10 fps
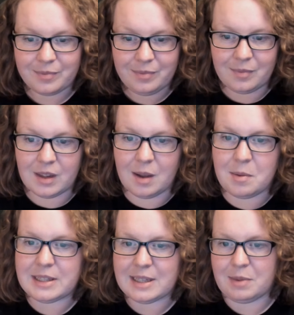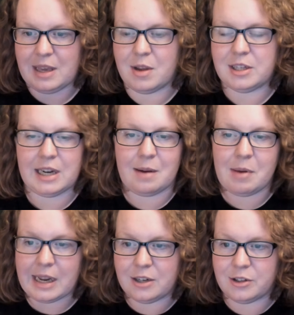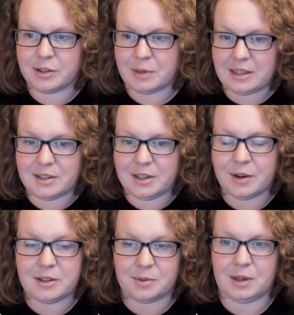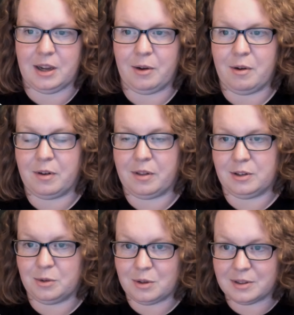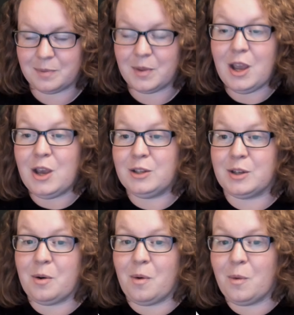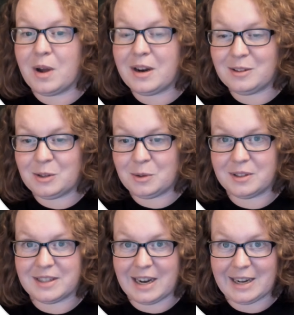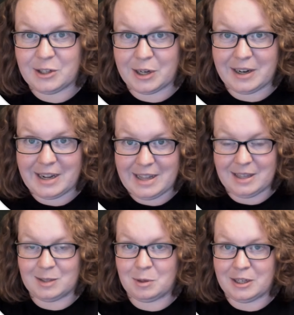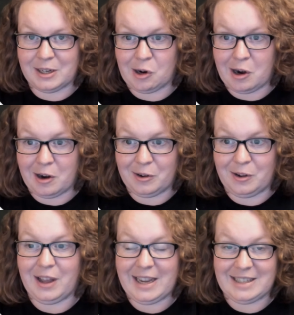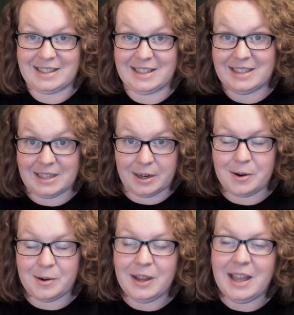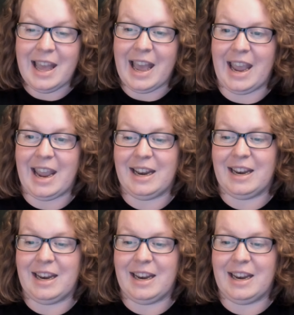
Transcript: I'm going to skip the image, and I'm not going to just read this to you, I just want to go over the tools. So one of the tools that I shared in this particular article is Ditto, and